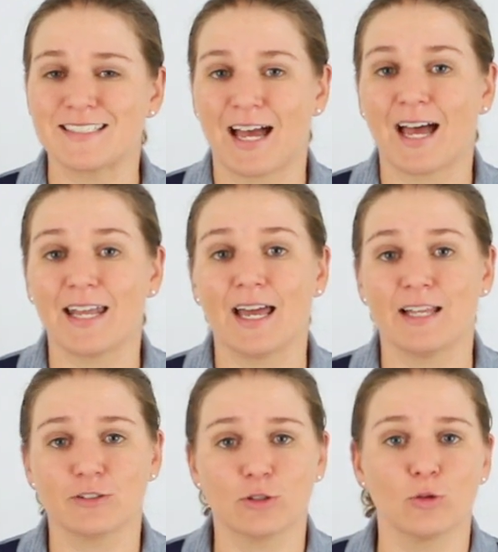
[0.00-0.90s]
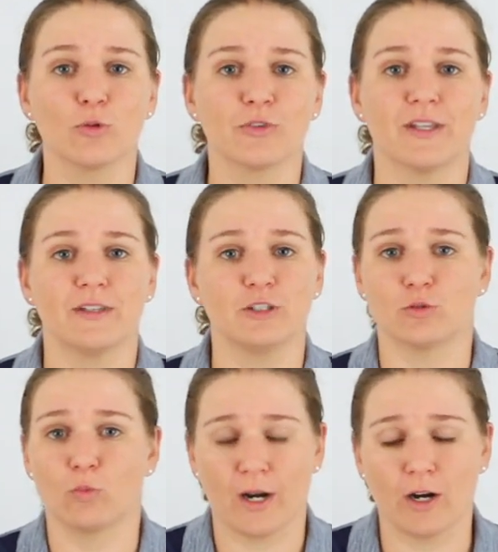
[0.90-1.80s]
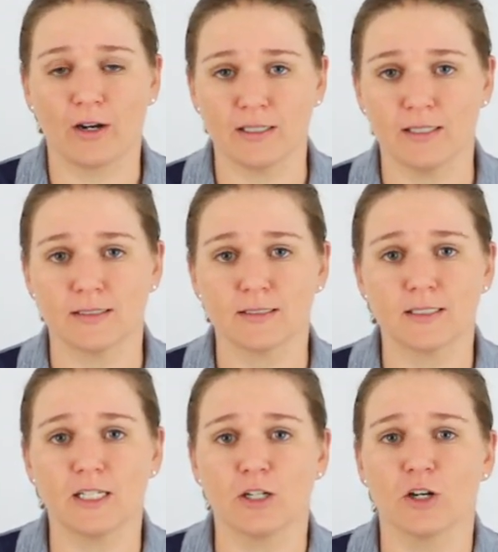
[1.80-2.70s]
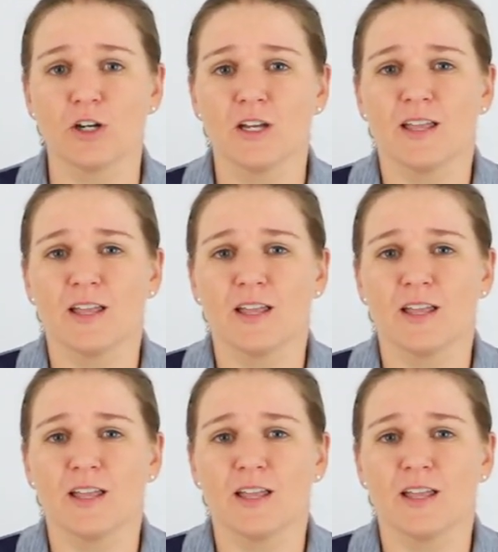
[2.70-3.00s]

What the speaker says: sign at schools that just wear Adidas gear,